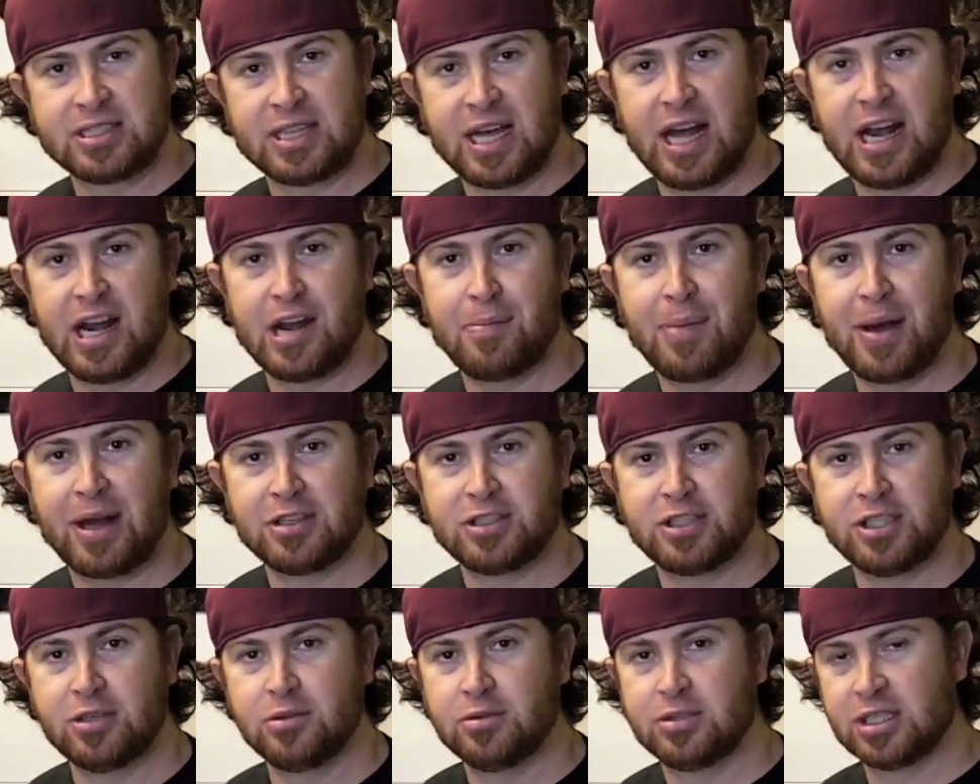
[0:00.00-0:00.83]
excited
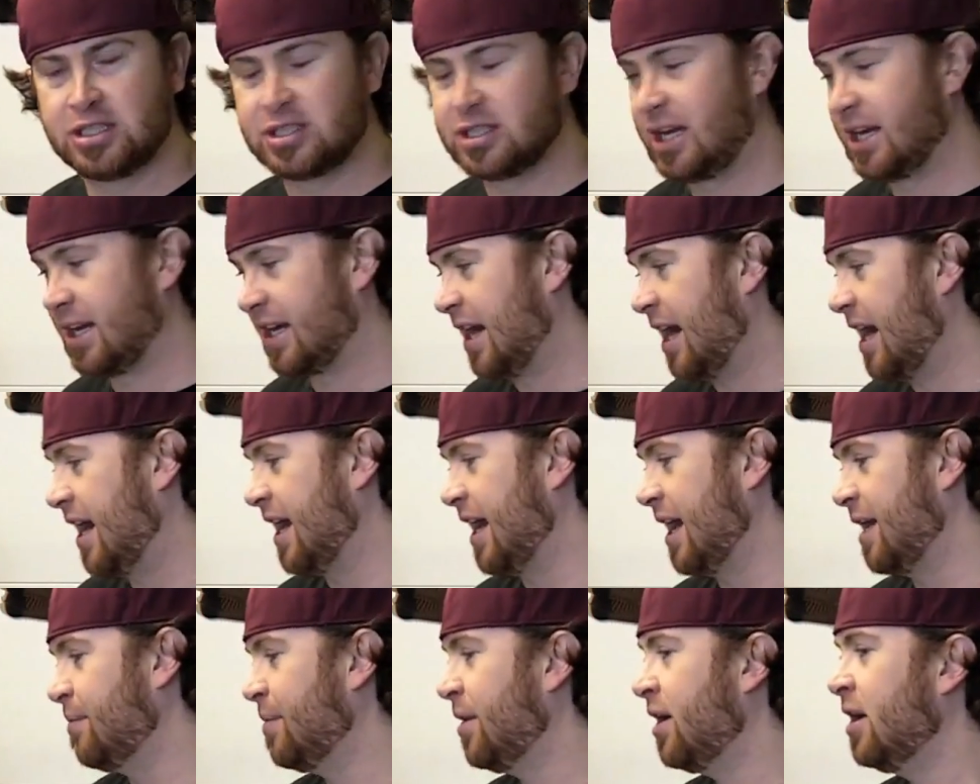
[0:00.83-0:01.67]
about too, just like I
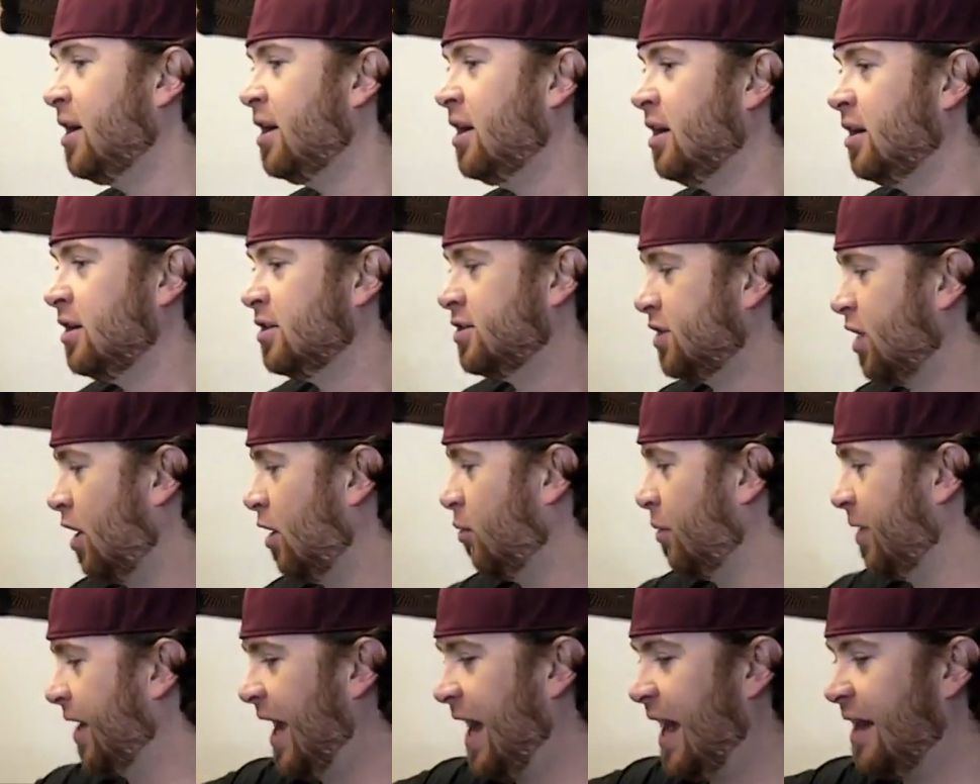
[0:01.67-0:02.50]
am.
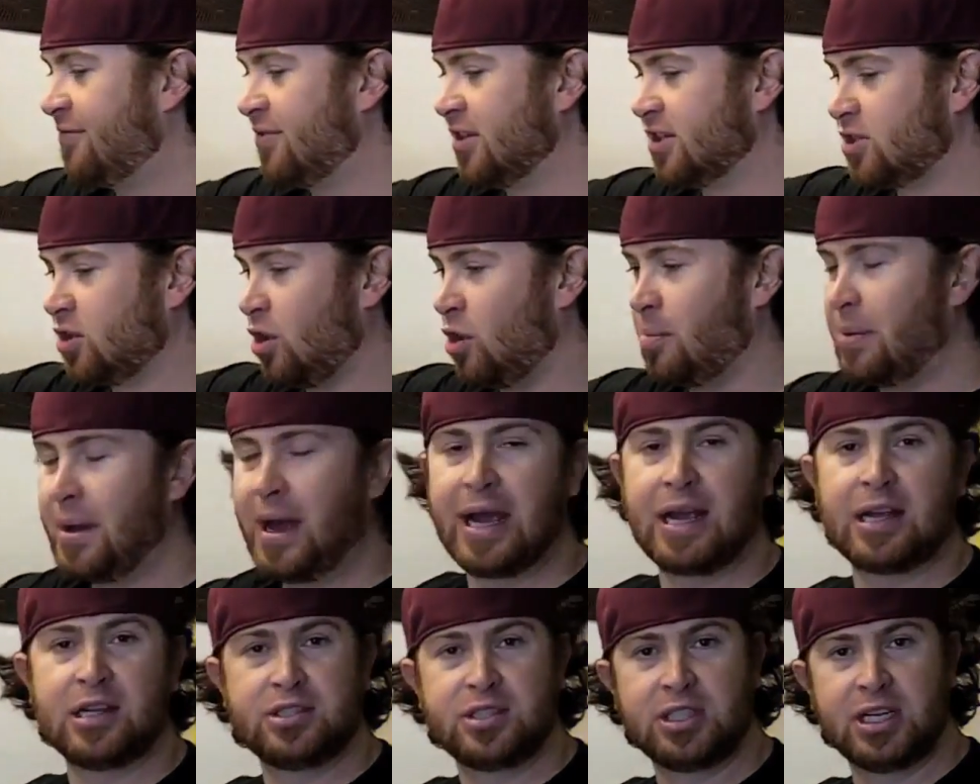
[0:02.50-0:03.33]
So we have this whole
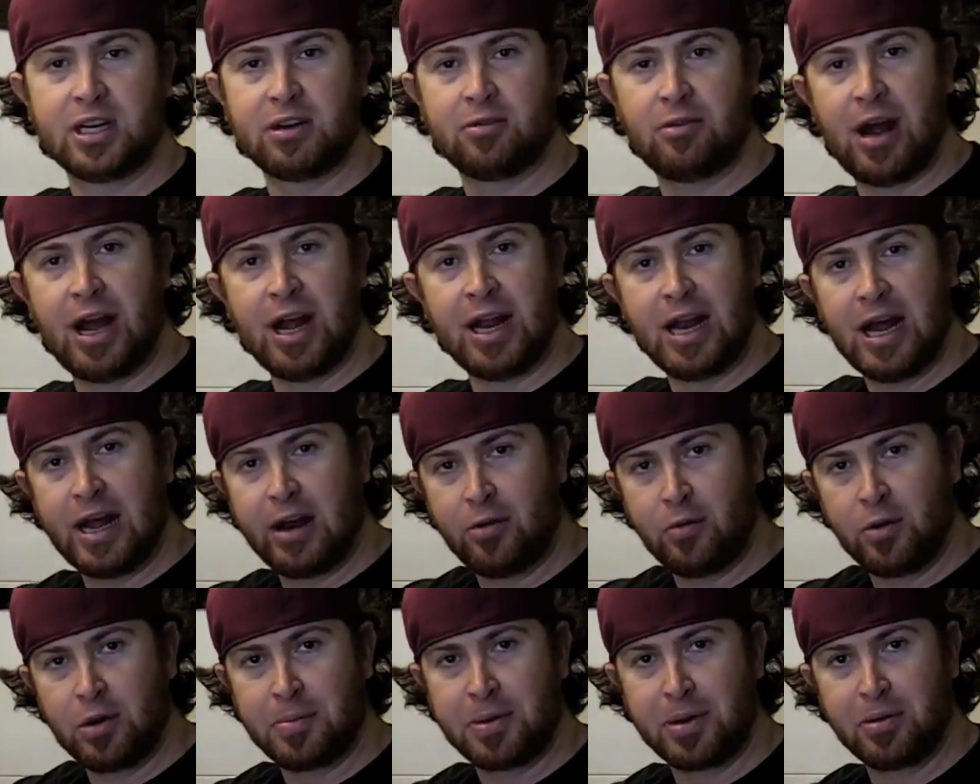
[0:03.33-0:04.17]
package here, right? I
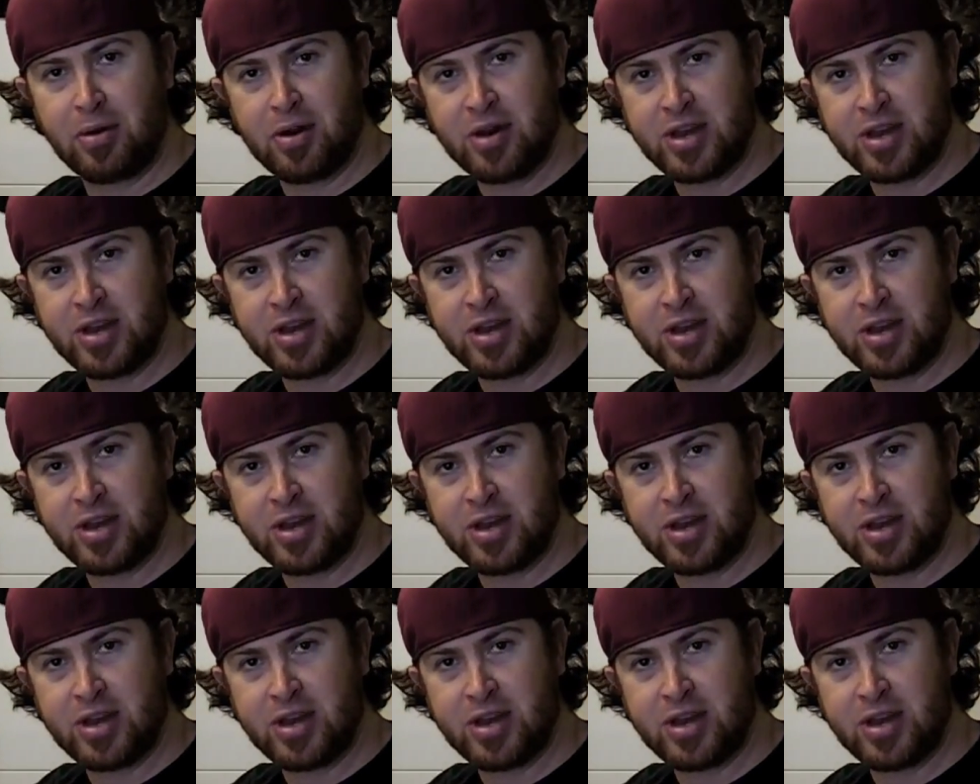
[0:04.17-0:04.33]
don't want to be